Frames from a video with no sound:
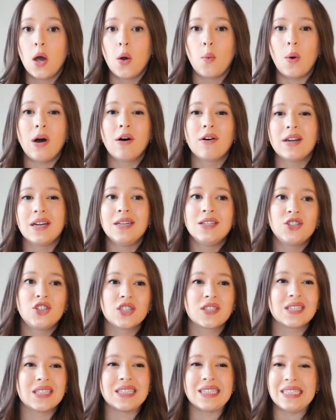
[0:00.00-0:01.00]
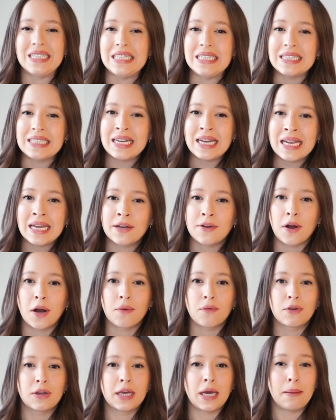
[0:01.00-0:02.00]
While it is just a seasoning and
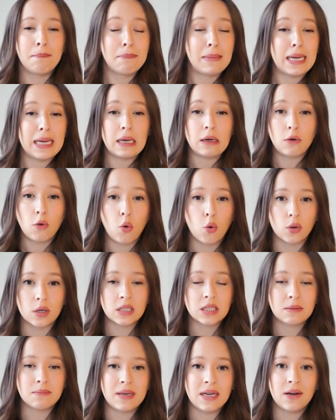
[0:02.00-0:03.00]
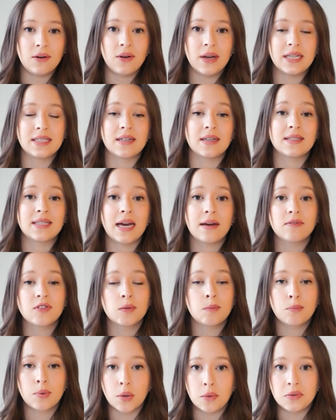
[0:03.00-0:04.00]
not really a main course meal, it does have
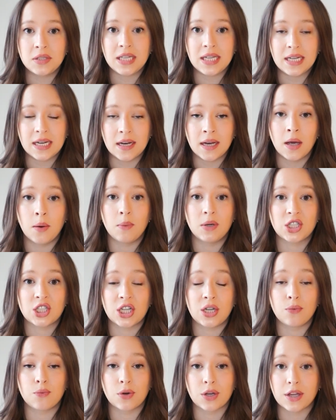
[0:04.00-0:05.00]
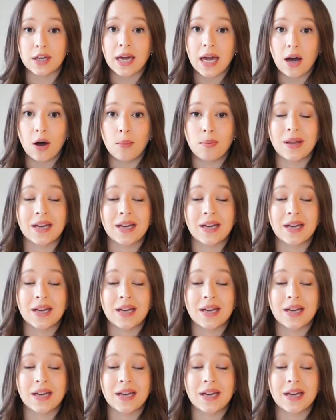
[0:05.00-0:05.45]
some protein in it, which can really help.